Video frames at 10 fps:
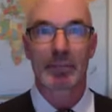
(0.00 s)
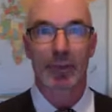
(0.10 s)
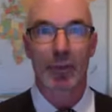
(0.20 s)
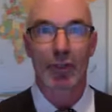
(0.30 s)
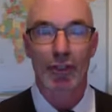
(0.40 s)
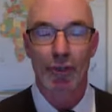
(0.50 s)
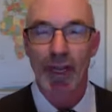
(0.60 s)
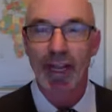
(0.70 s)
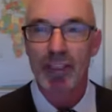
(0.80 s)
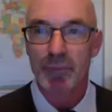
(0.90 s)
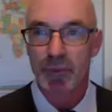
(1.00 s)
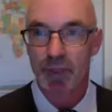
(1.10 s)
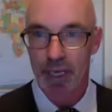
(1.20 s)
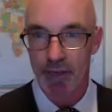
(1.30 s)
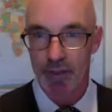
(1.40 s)
person or expert
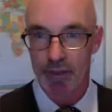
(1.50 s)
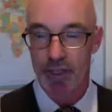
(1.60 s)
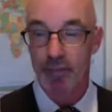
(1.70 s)
at Erickson.